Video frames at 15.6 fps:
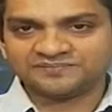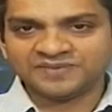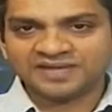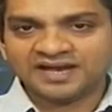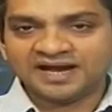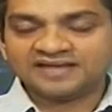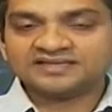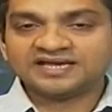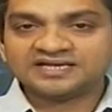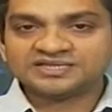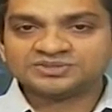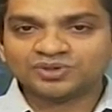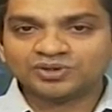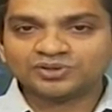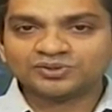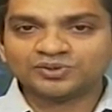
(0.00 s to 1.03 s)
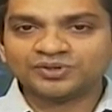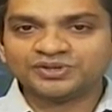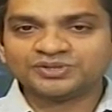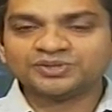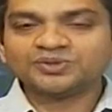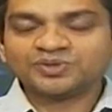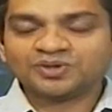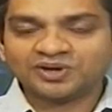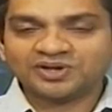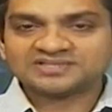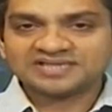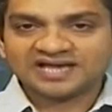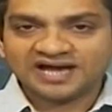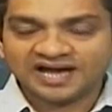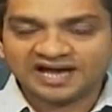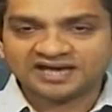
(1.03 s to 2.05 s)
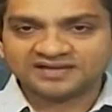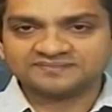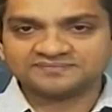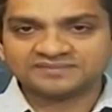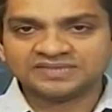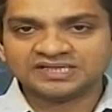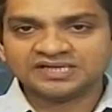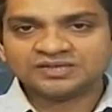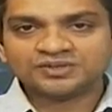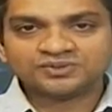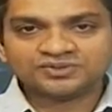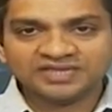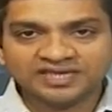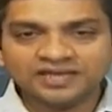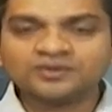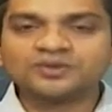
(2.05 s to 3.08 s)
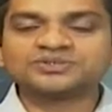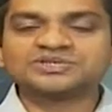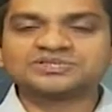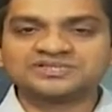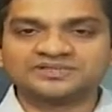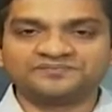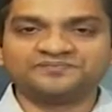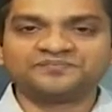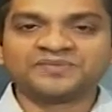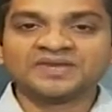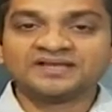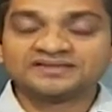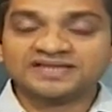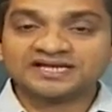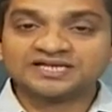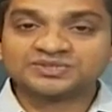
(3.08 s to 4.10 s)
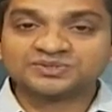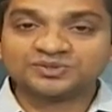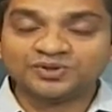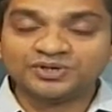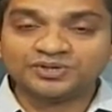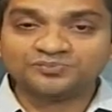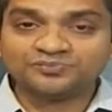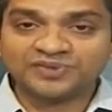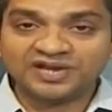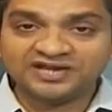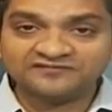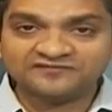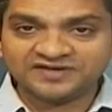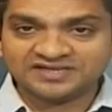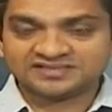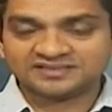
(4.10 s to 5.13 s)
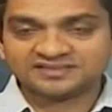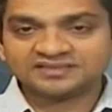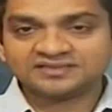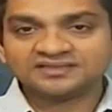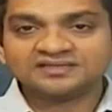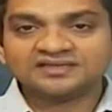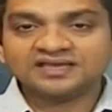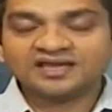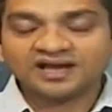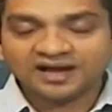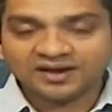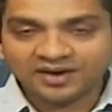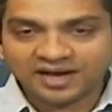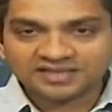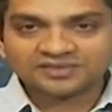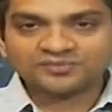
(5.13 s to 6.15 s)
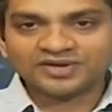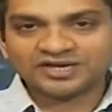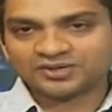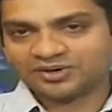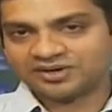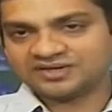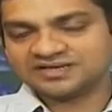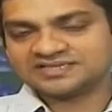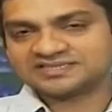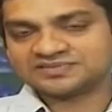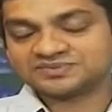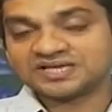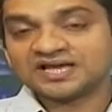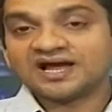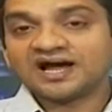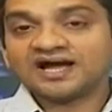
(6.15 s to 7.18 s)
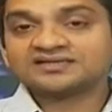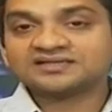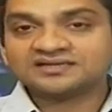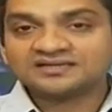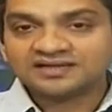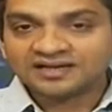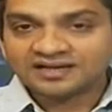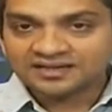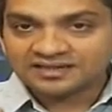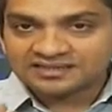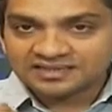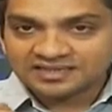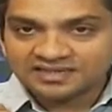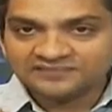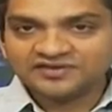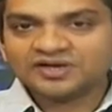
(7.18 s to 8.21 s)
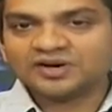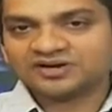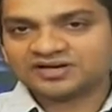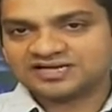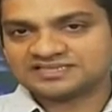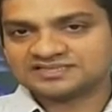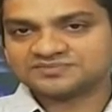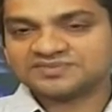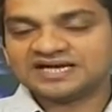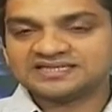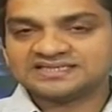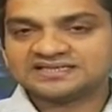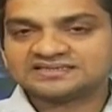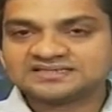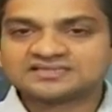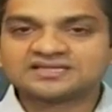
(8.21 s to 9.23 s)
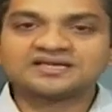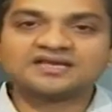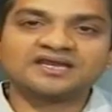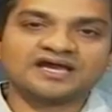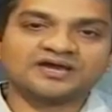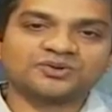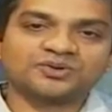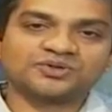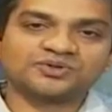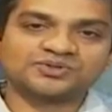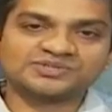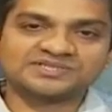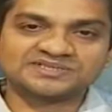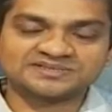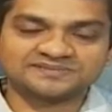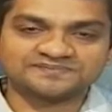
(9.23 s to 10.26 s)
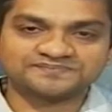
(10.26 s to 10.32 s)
and that is not going to cause harm to the ecosystem, that is going to benefit the other microorganisms, other living organisms that is existing in agro ecosystem.